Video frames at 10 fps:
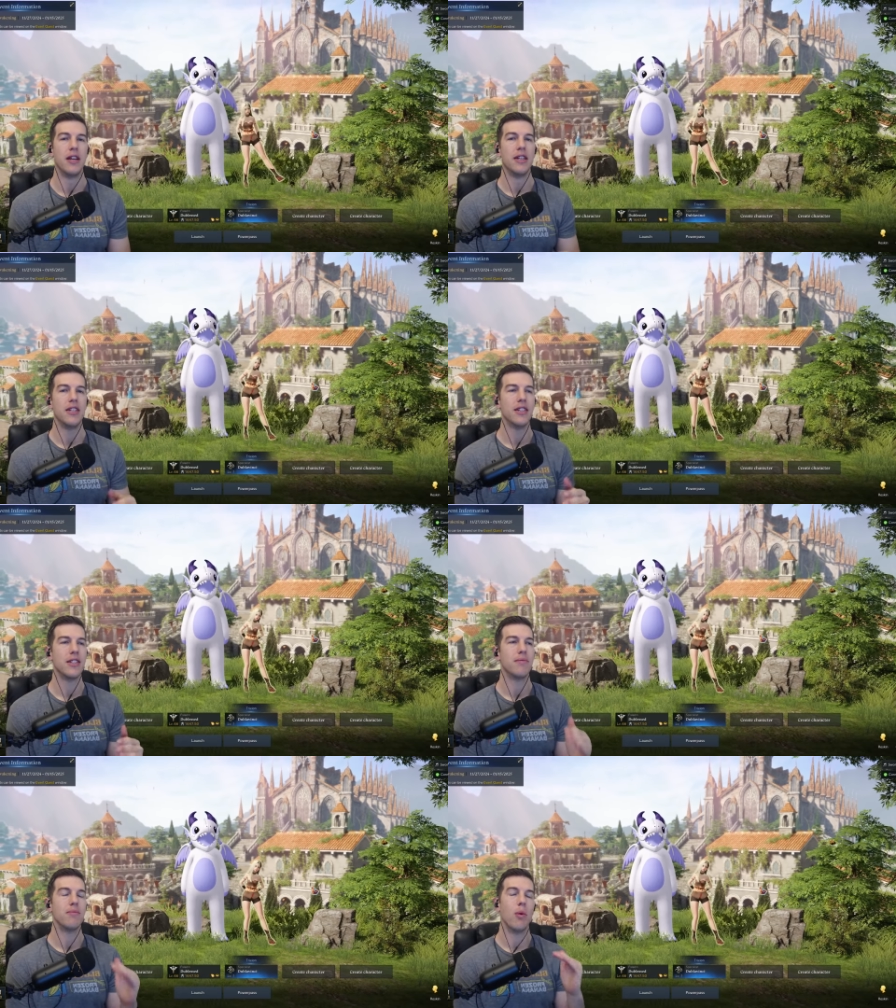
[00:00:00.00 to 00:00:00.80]

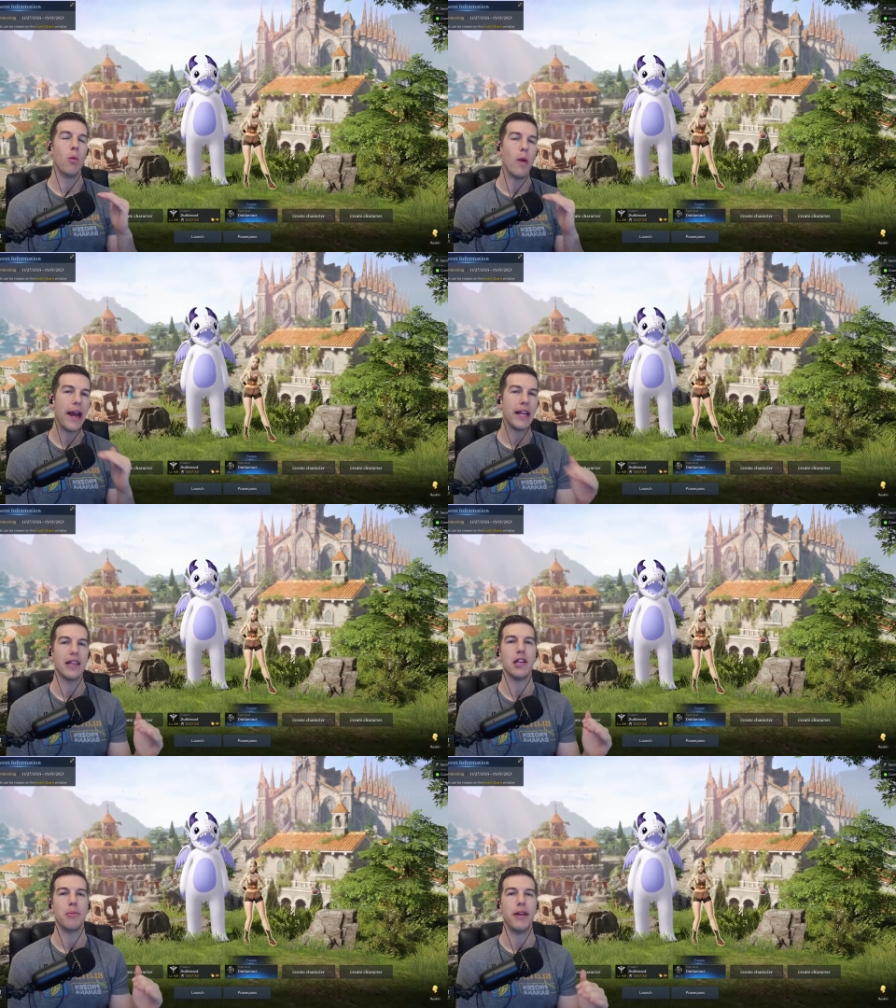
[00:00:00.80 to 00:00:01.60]
just wait a
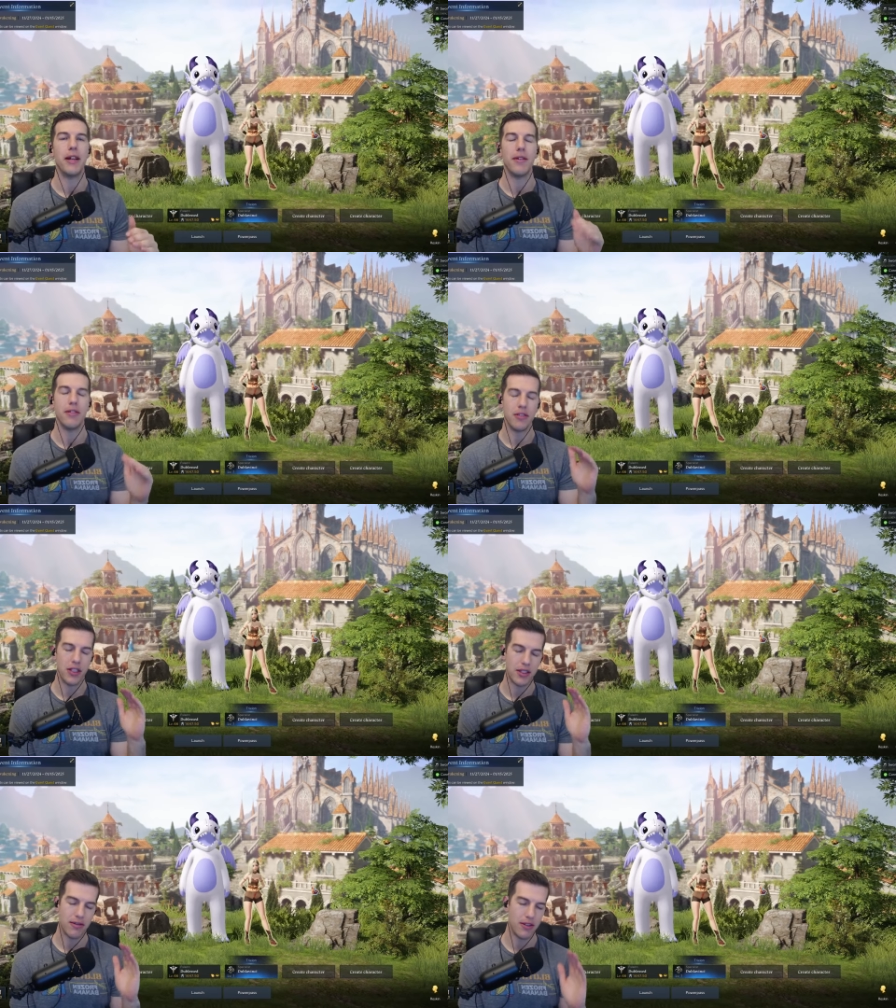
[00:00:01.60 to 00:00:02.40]
little bit
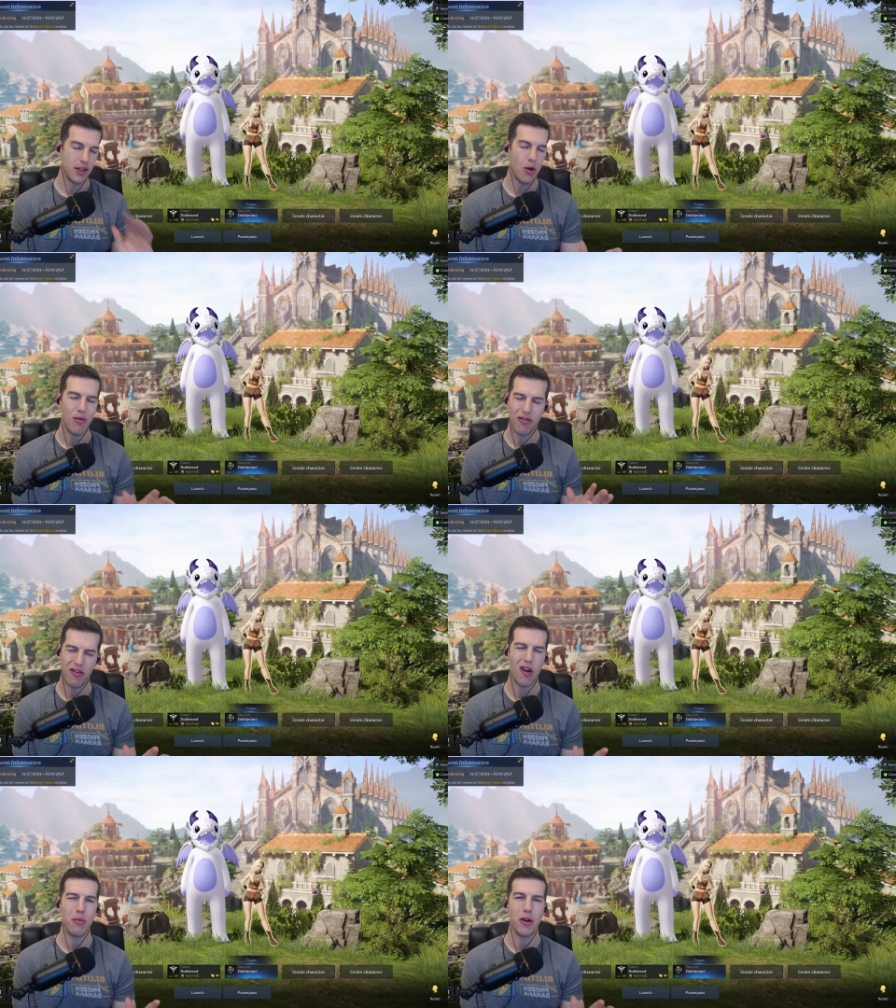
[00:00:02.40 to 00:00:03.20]
just don't
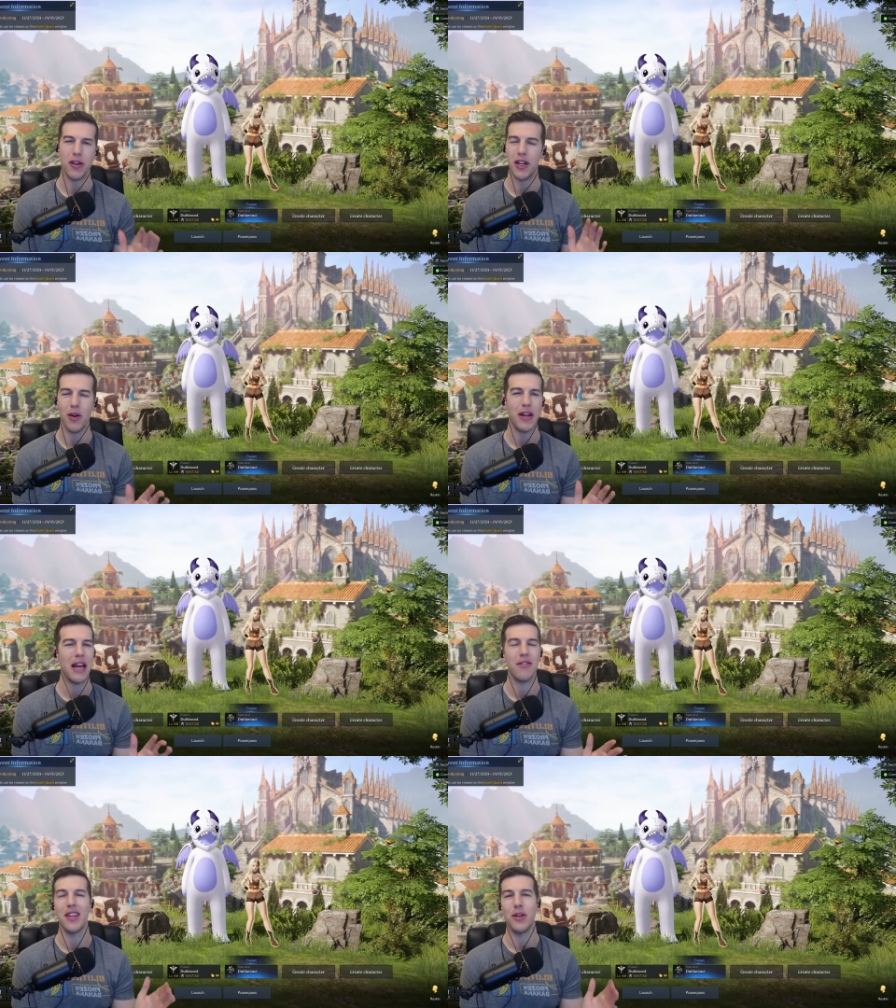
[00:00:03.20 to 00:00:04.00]
FOMO. You don't
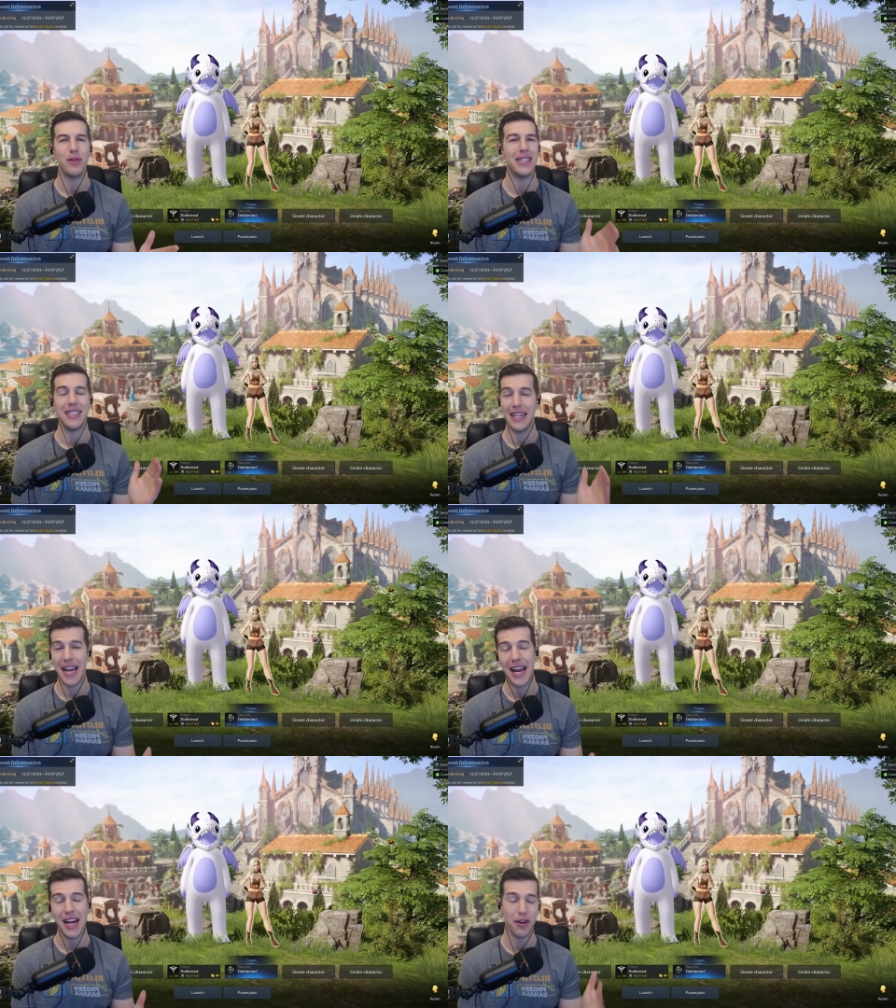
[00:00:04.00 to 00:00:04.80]
have to use it
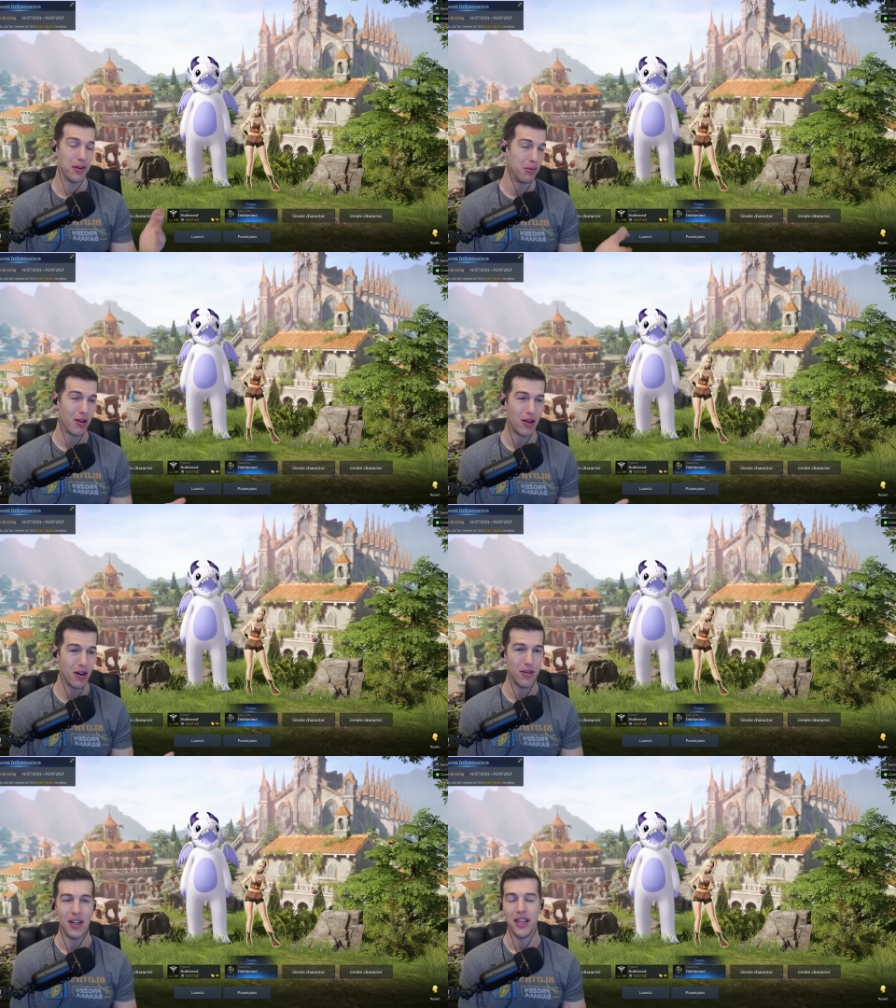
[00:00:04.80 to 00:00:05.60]
today or
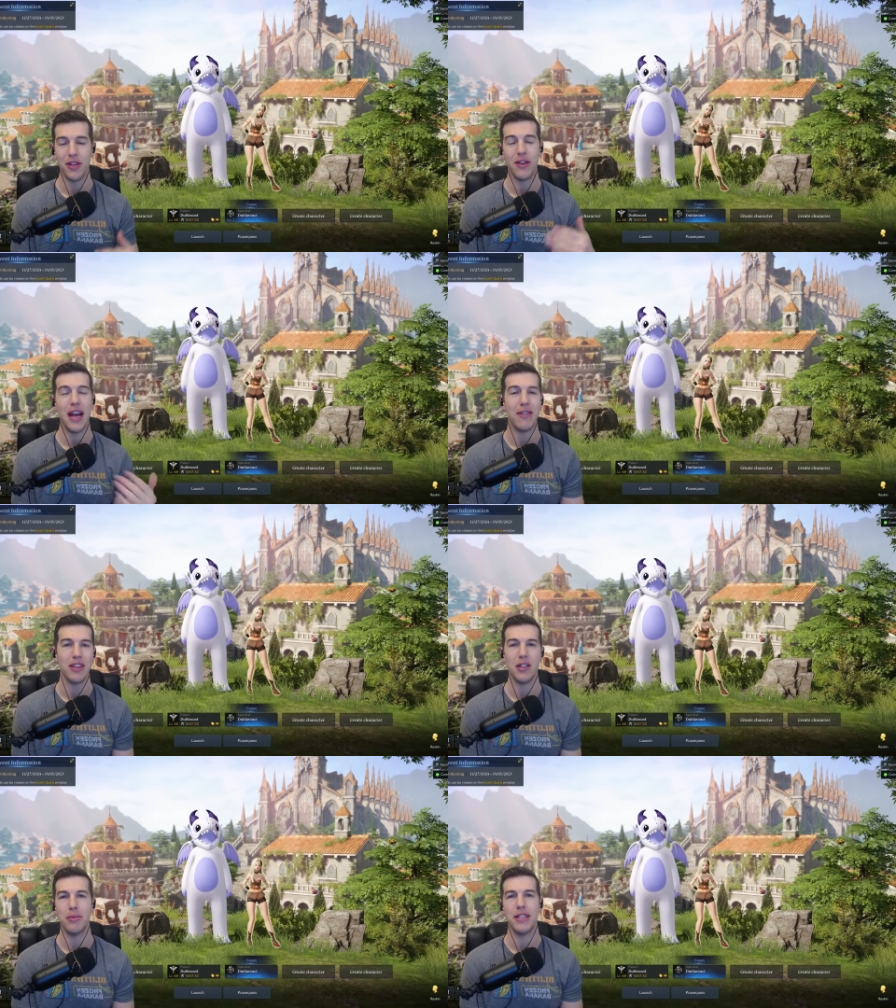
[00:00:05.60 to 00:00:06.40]
tomorrow. You have a
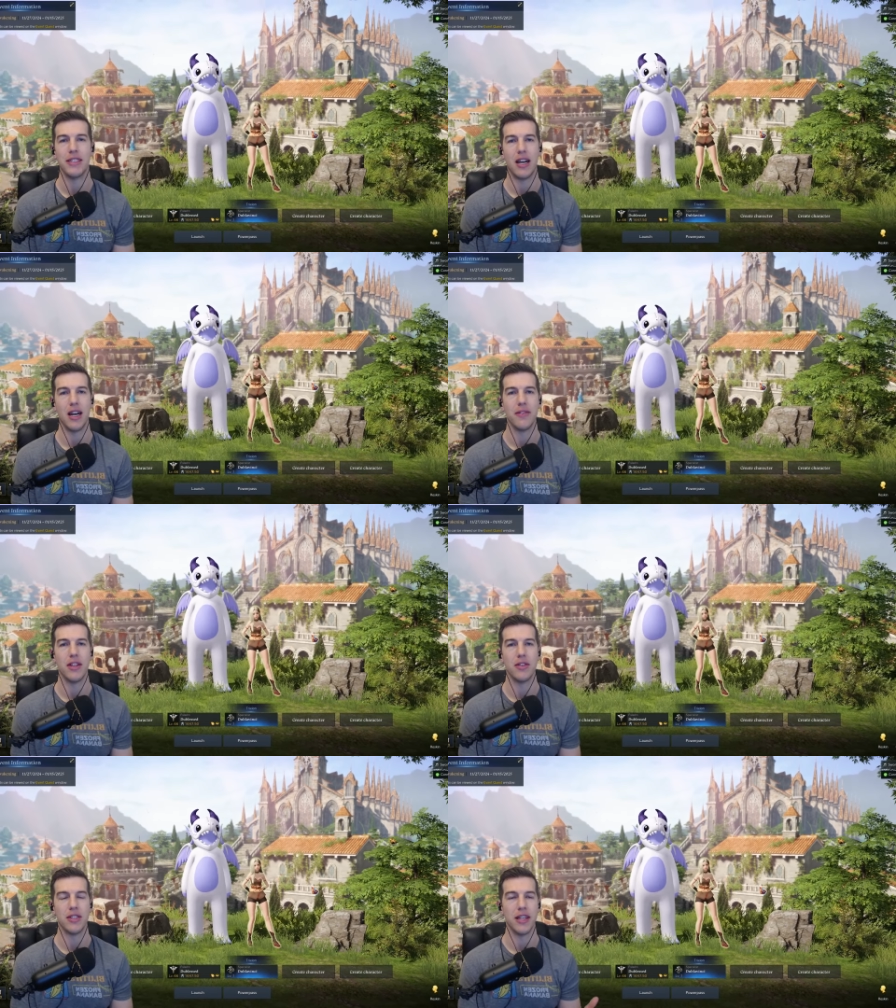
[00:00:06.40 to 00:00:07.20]
little bit of time
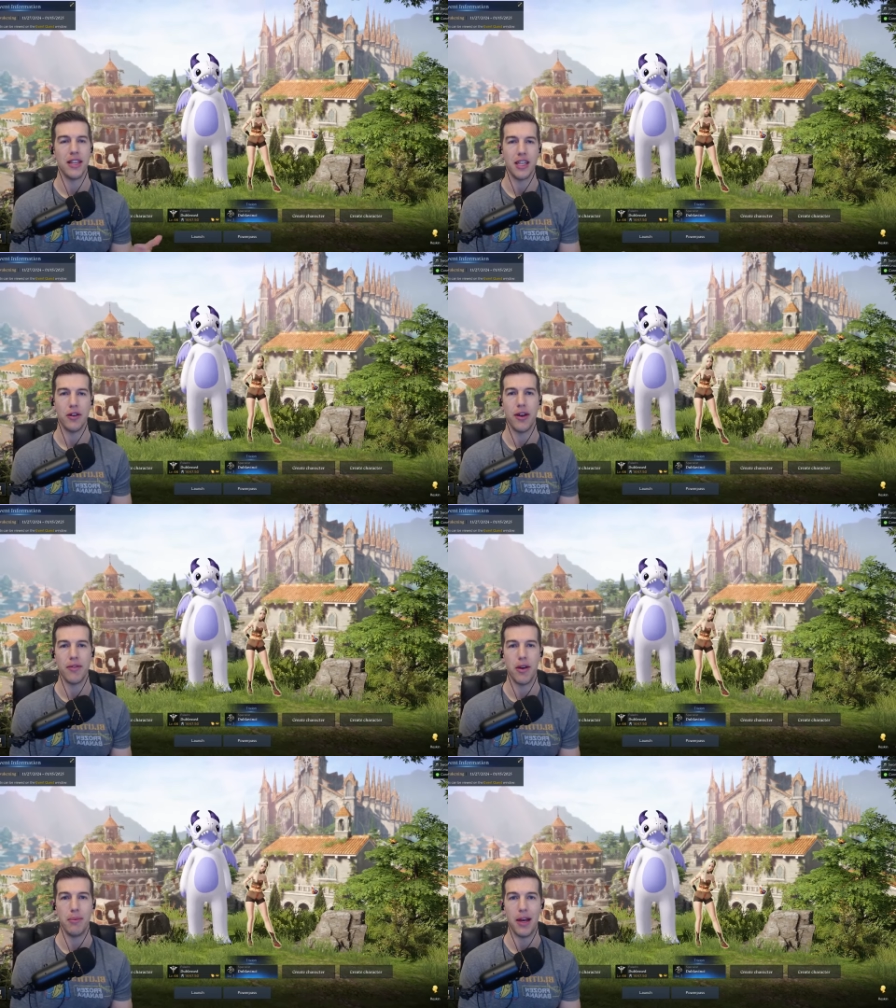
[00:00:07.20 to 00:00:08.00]
to use it. I think you
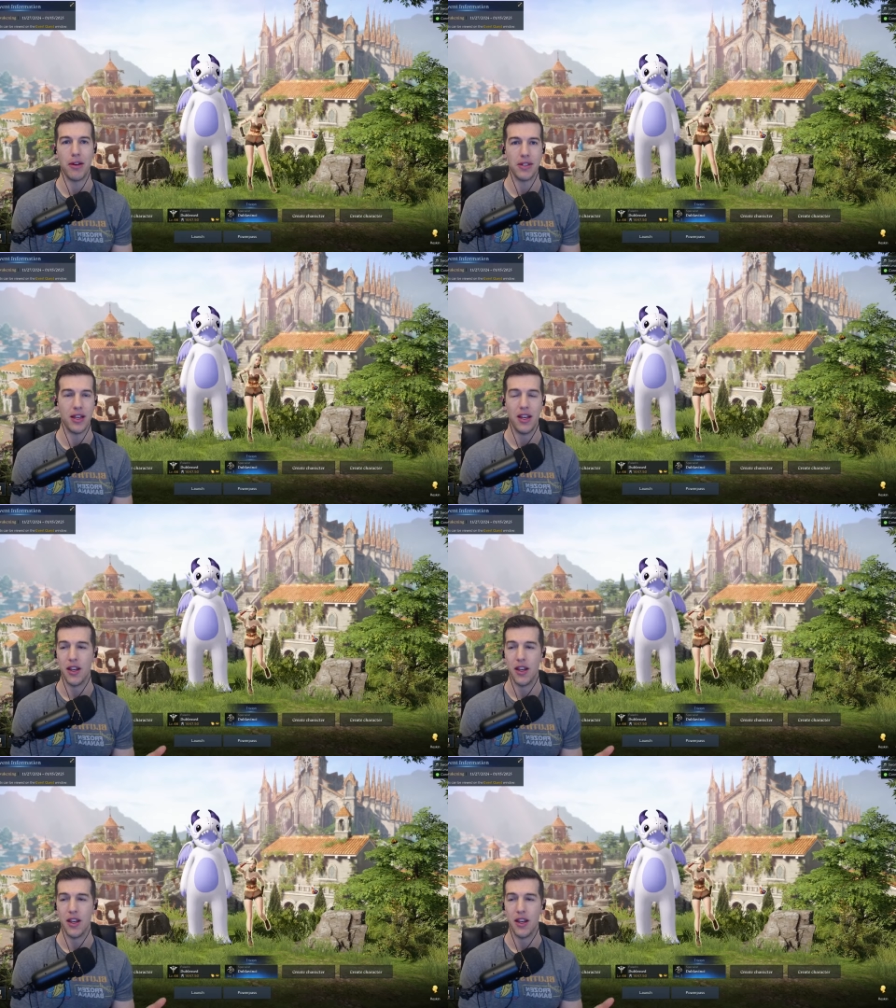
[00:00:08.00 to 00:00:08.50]
have about th